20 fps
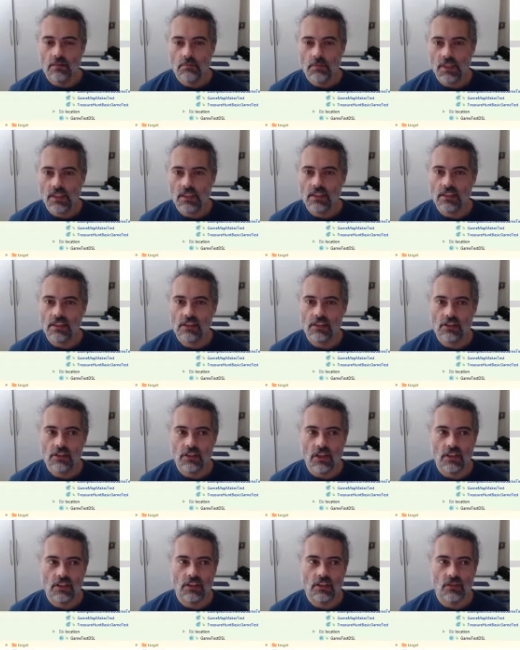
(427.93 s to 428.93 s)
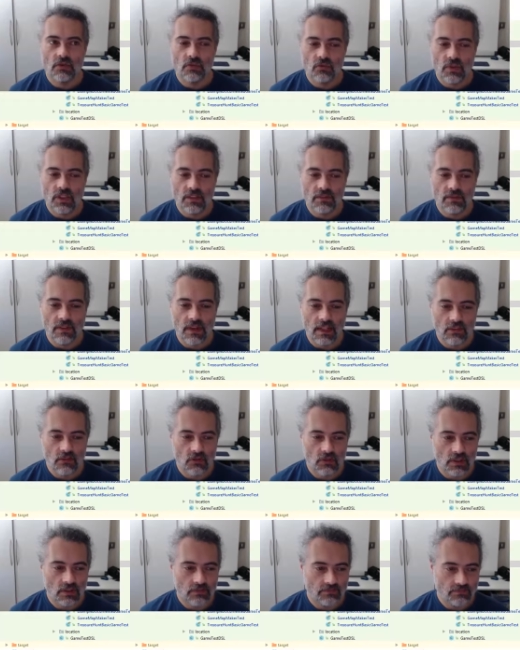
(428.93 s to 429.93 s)
because it's just
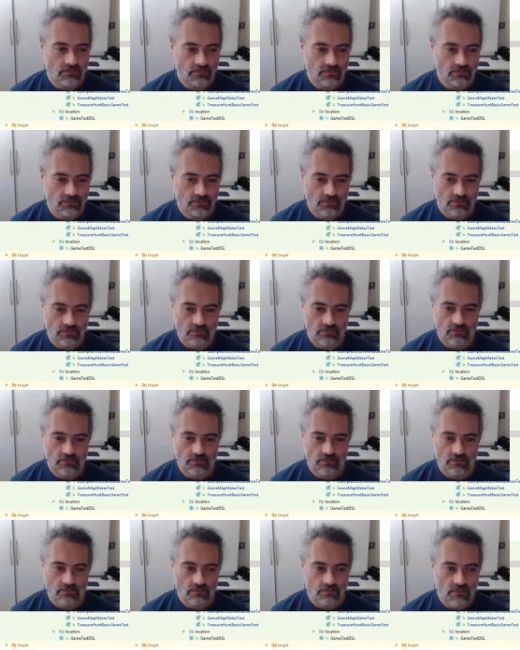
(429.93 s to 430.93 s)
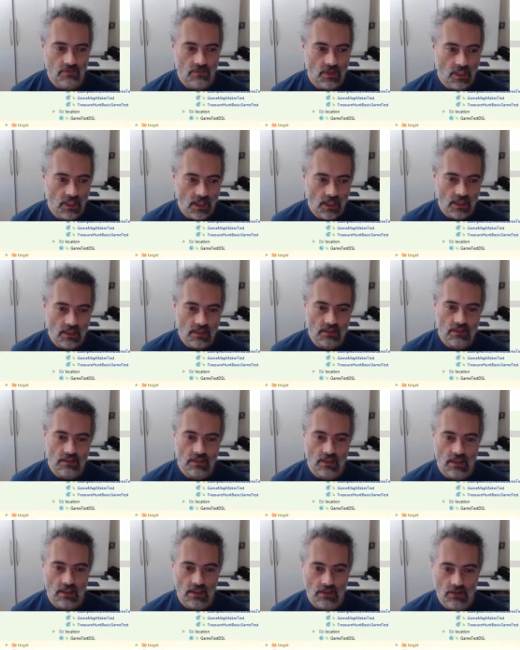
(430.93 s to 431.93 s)
refactoring. And
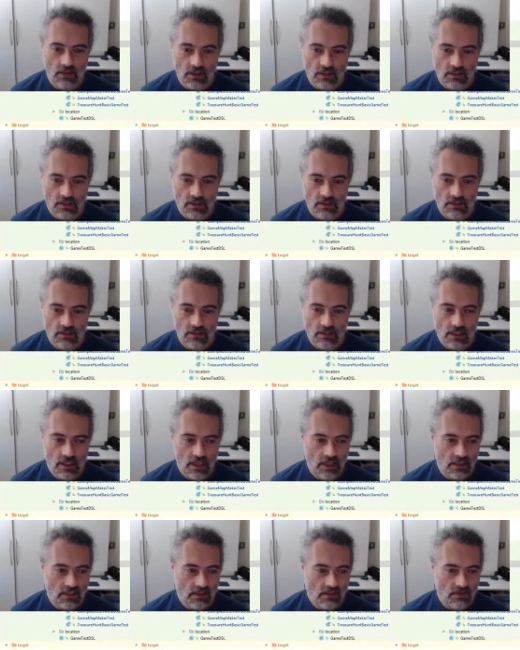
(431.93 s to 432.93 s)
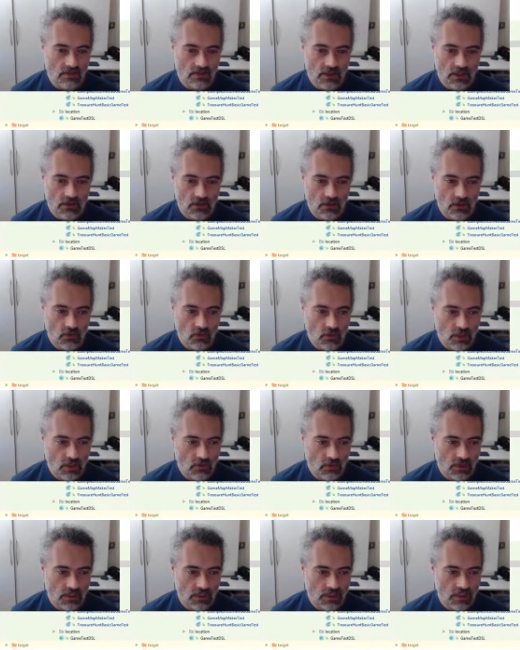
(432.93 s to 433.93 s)
I got a test failure. Why
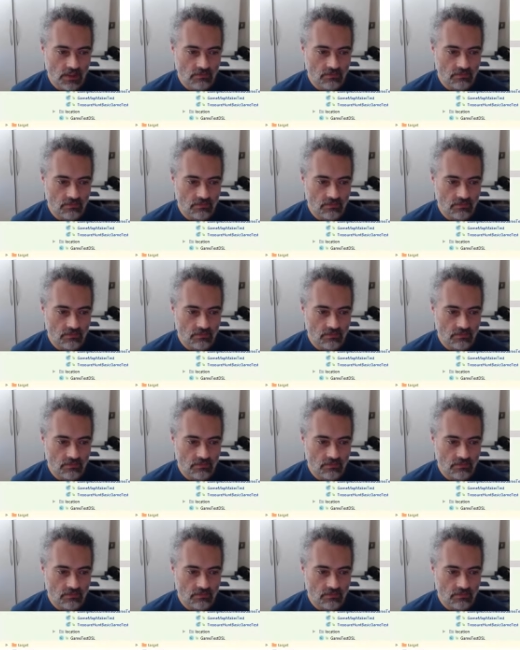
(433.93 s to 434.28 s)
was that?